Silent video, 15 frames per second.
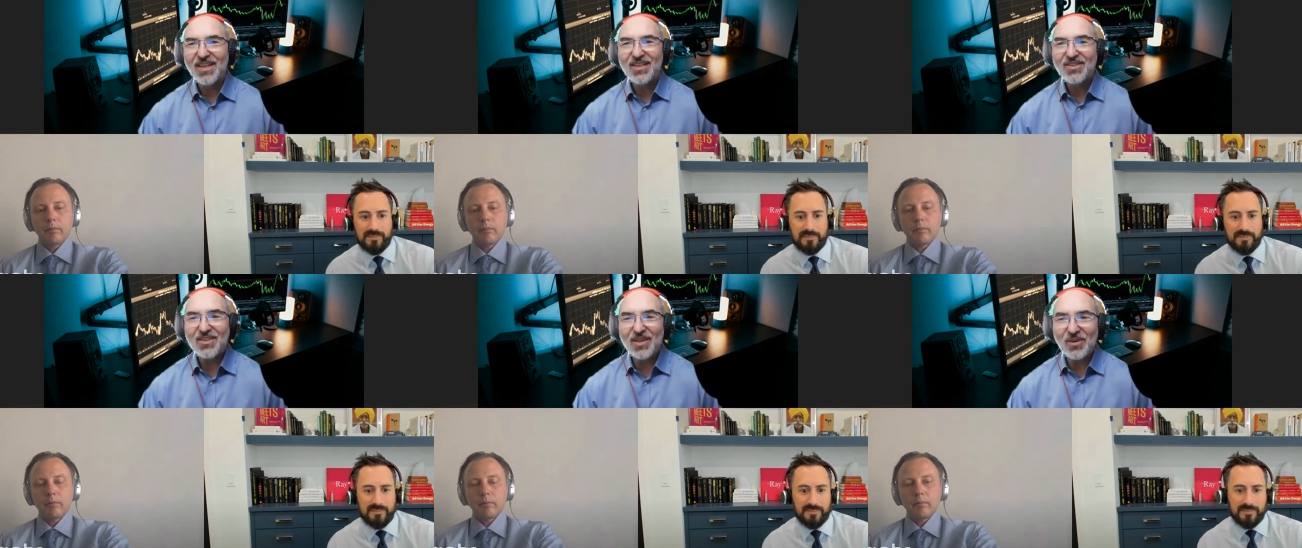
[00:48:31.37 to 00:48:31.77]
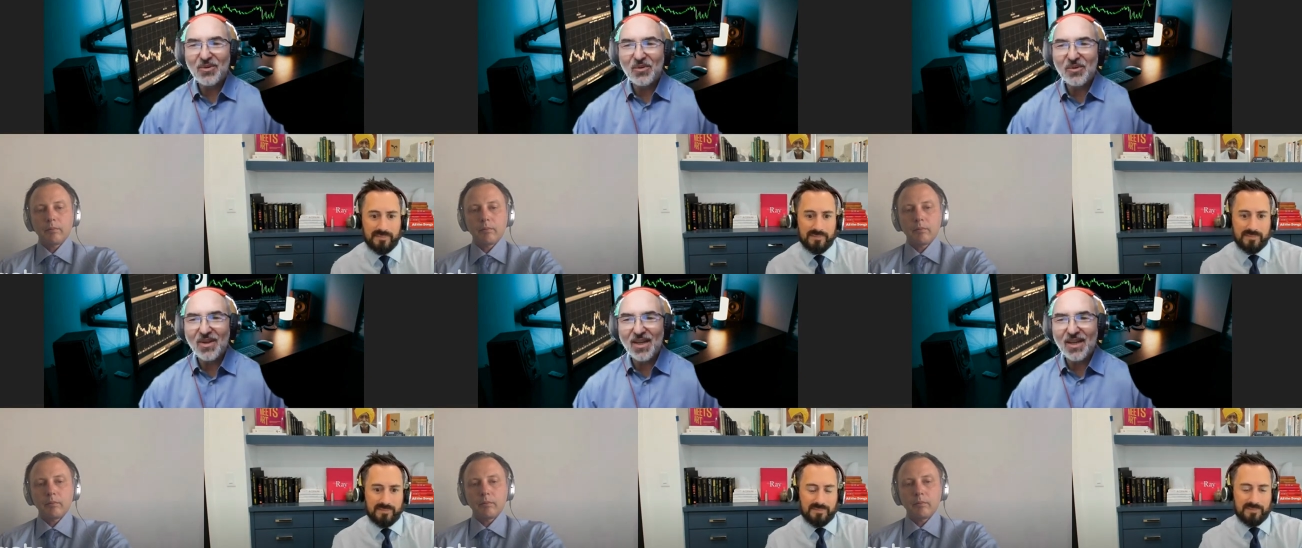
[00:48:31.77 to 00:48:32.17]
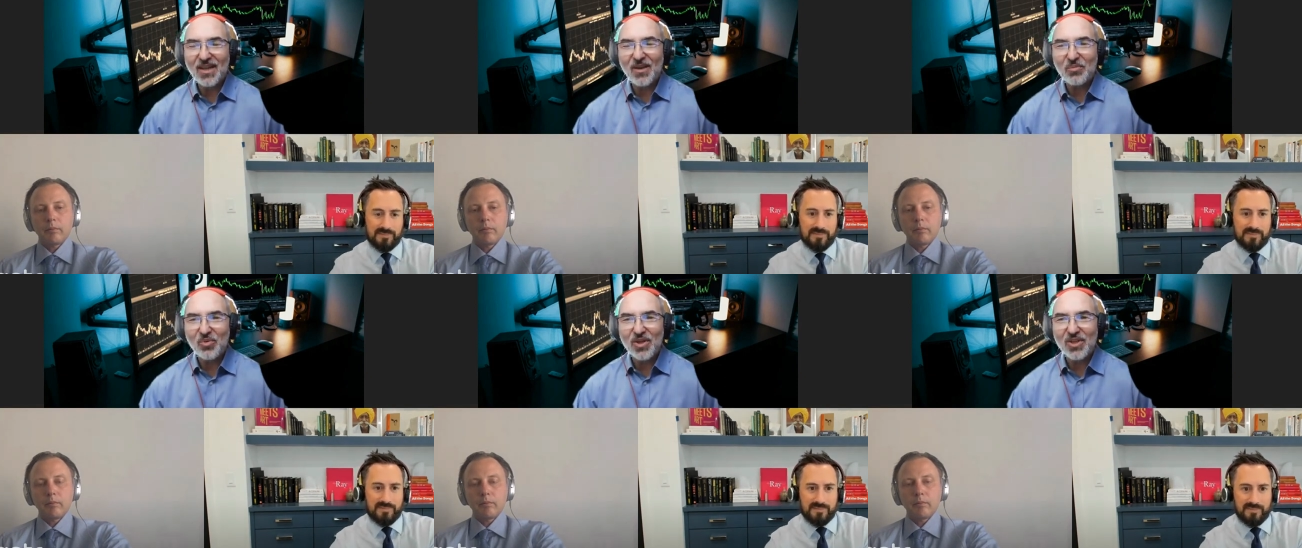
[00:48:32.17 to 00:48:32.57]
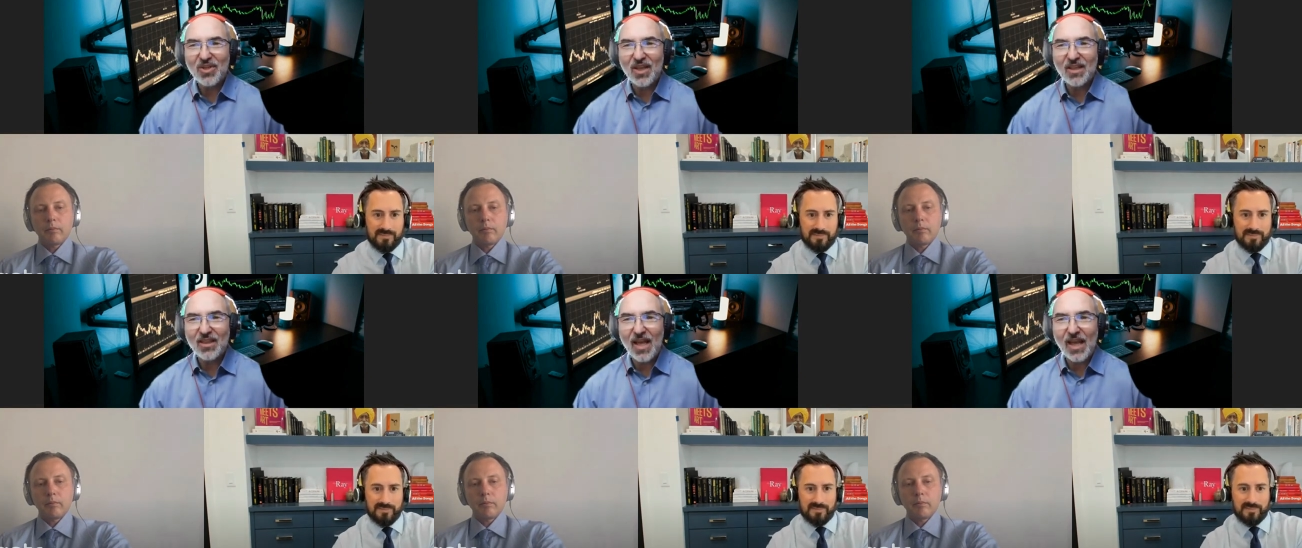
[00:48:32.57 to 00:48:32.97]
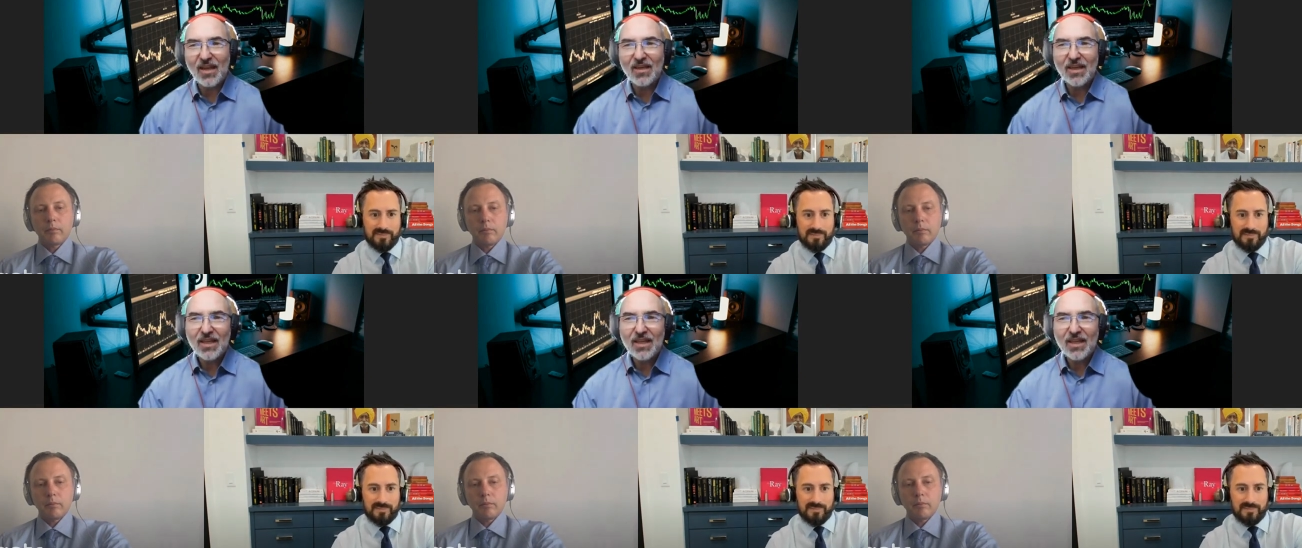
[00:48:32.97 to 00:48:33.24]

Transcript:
Speaker 1: So uh, appreciate that.